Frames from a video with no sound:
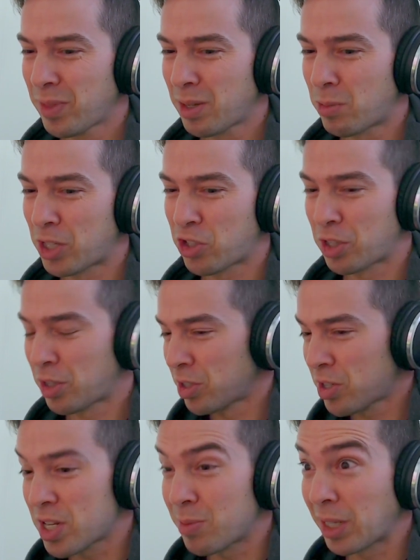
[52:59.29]
the
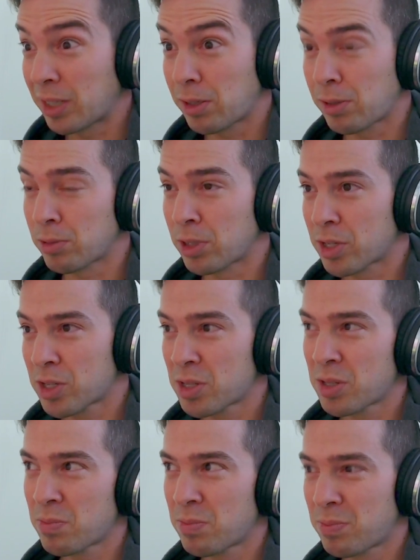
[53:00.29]
seemingly
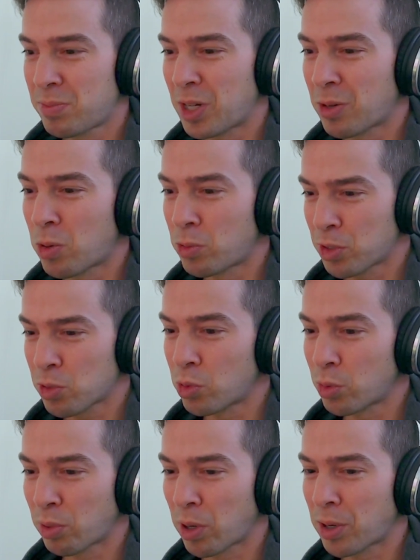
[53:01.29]
clueless, old
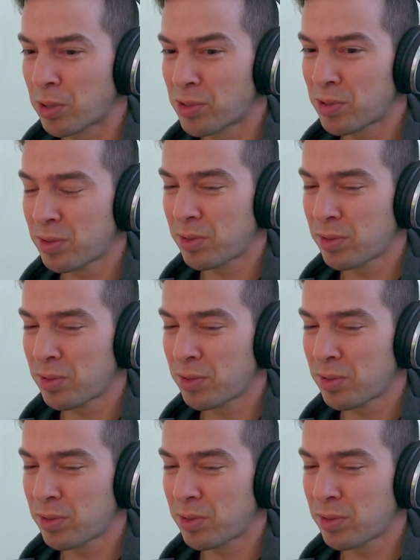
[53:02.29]
school pro